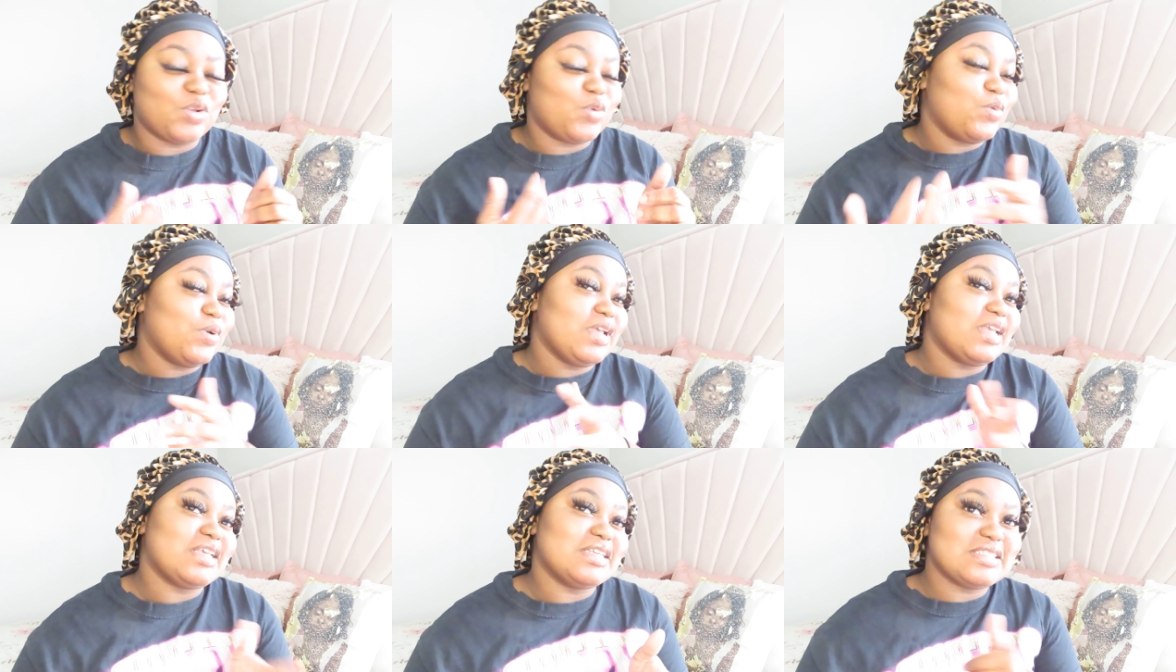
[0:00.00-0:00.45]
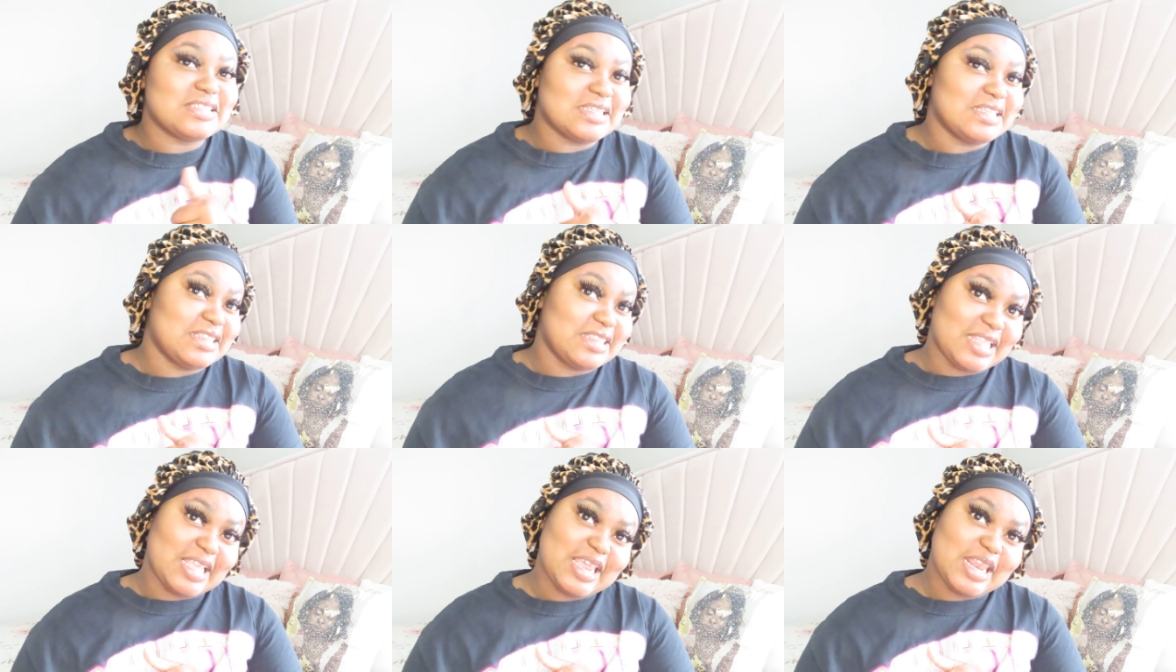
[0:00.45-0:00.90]
The wig is
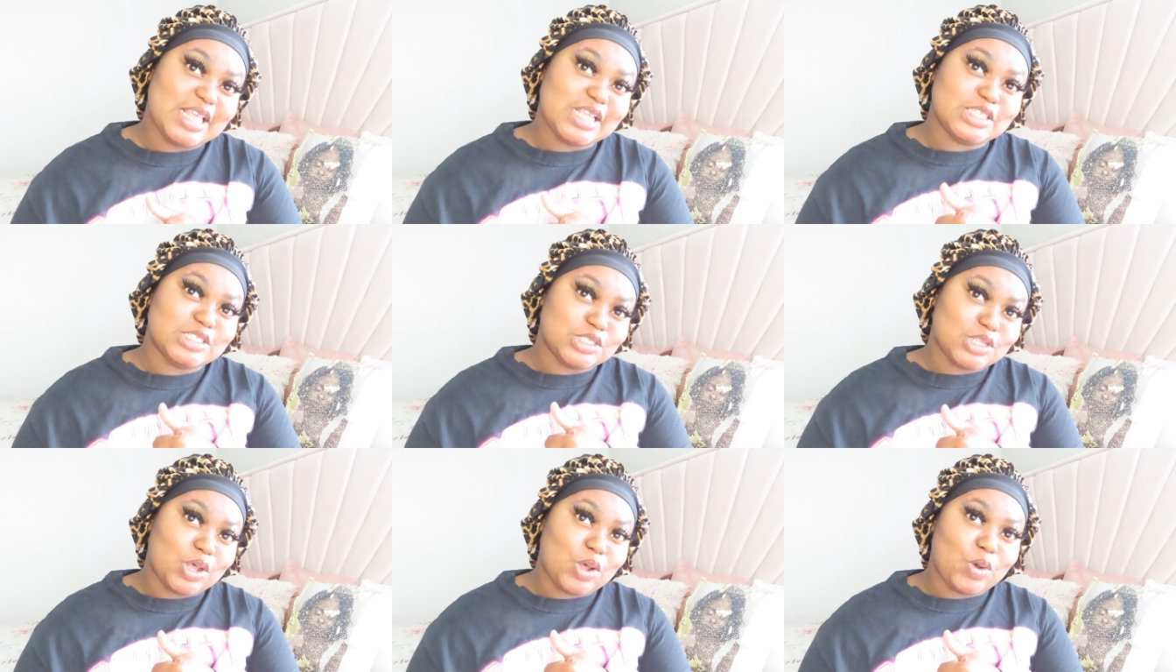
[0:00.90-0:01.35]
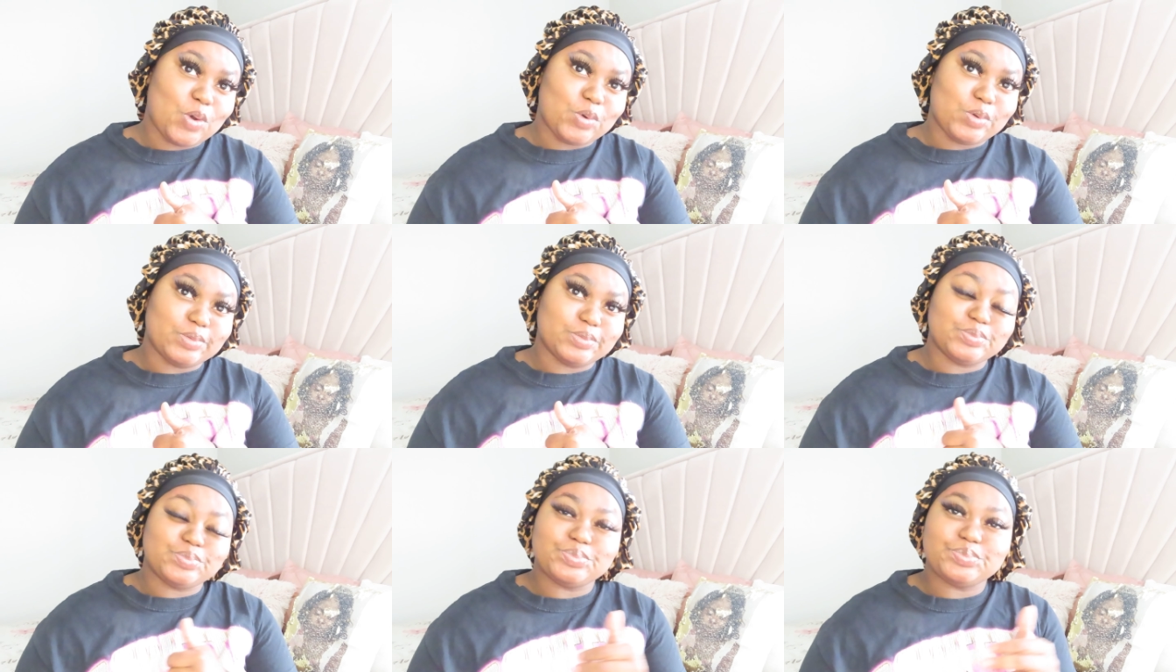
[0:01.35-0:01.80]
synthetic,
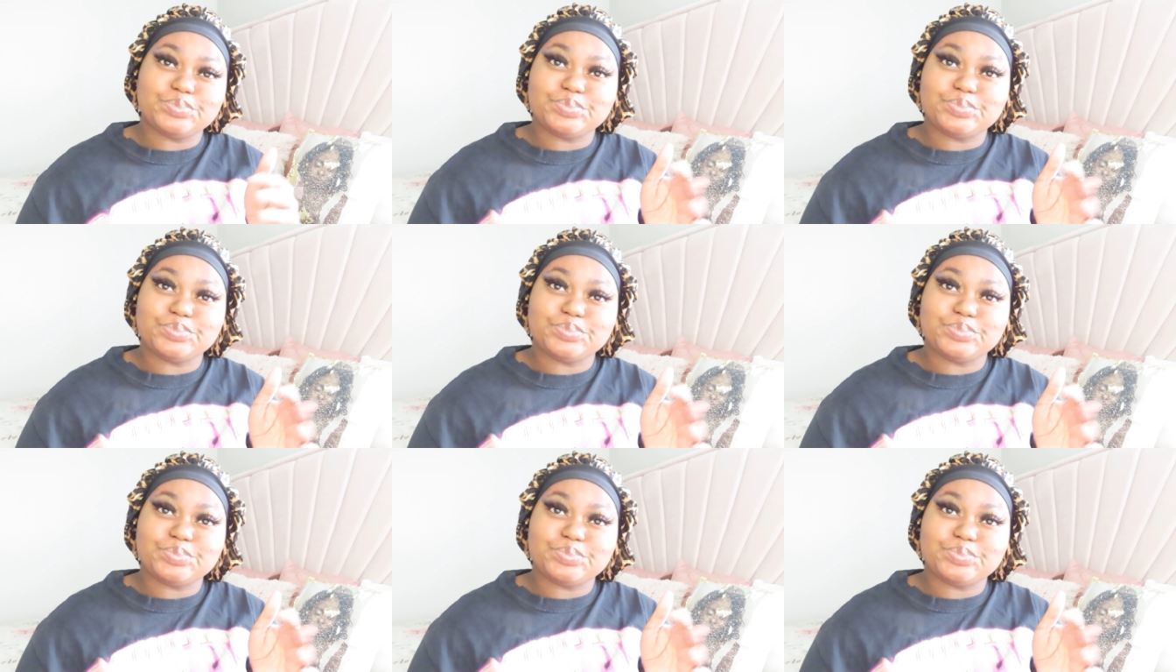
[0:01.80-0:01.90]
so